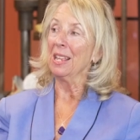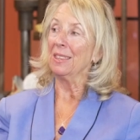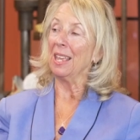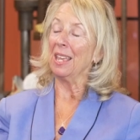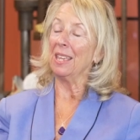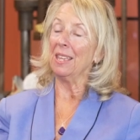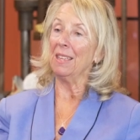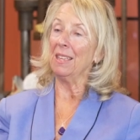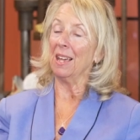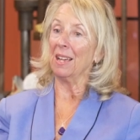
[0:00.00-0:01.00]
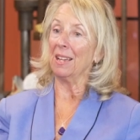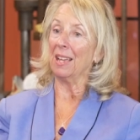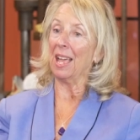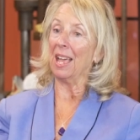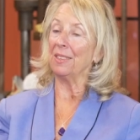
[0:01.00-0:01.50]
Mm-hmm. They
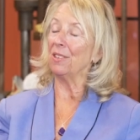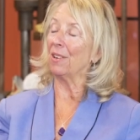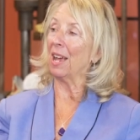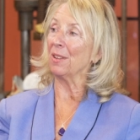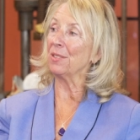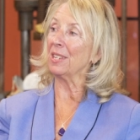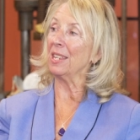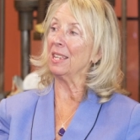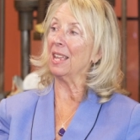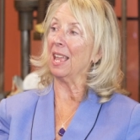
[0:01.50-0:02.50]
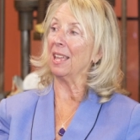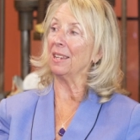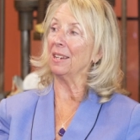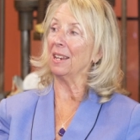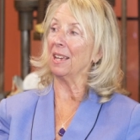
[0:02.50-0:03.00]
uh, had their housing
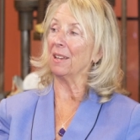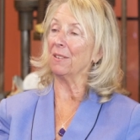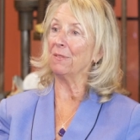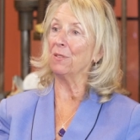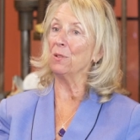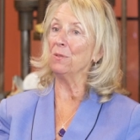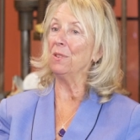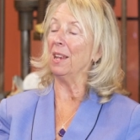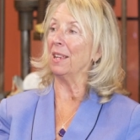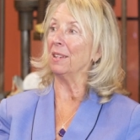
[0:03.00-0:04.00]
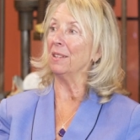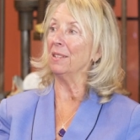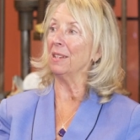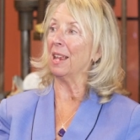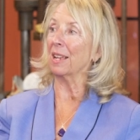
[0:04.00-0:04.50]
and uh, food
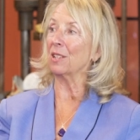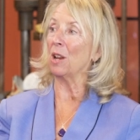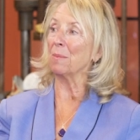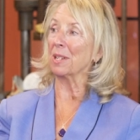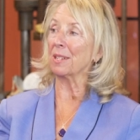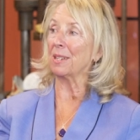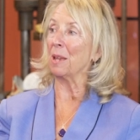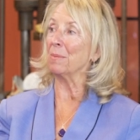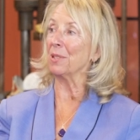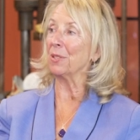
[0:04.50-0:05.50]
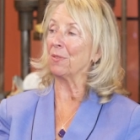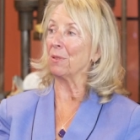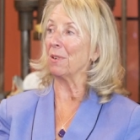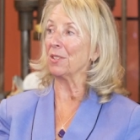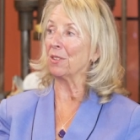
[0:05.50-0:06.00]
and economic stipends for
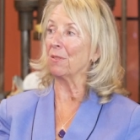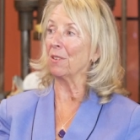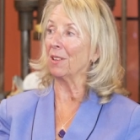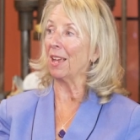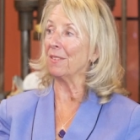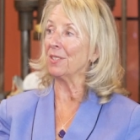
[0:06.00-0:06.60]
the rest of their lives.